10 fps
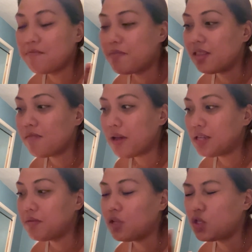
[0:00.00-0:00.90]
In the
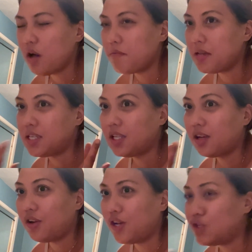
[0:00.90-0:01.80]
basement, it's so messy. The
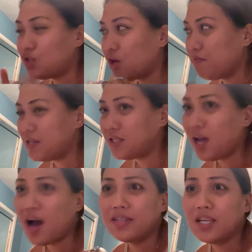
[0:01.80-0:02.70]
garage is so messy.
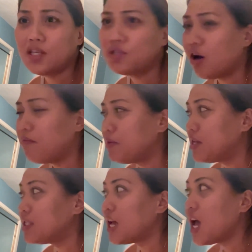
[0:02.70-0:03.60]
Outside, it's so
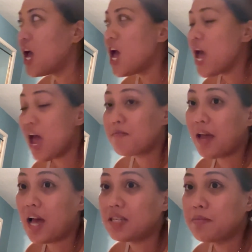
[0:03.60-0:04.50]
messy. And my
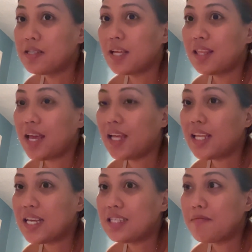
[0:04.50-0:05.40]
husband said, take it
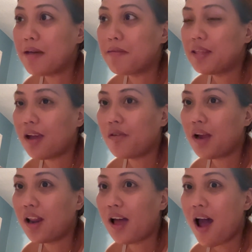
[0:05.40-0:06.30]
easy, baby. Take a
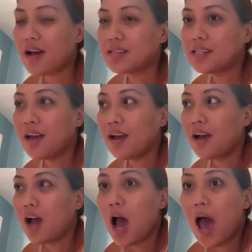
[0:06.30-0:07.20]
relax.
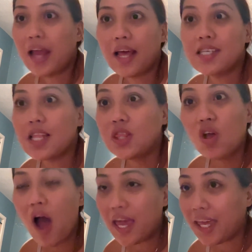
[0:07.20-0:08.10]
And I said, no,
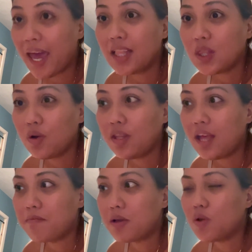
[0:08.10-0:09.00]
I can't do
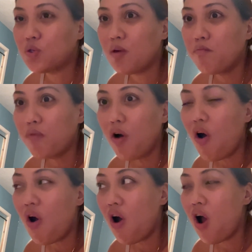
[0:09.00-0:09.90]
that because the
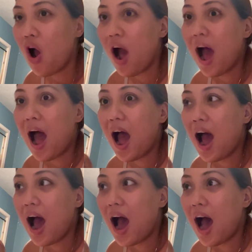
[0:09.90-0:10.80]
more
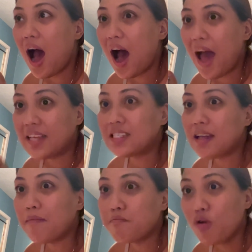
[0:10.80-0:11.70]
I
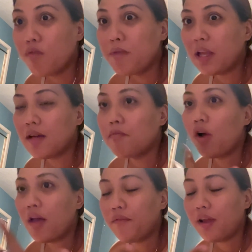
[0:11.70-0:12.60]
stop moving, the more
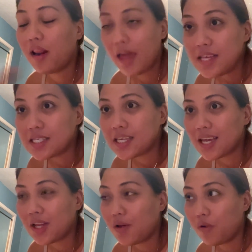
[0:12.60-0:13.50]
I feel lazy.
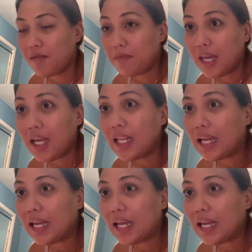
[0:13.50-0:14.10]
You know what I mean?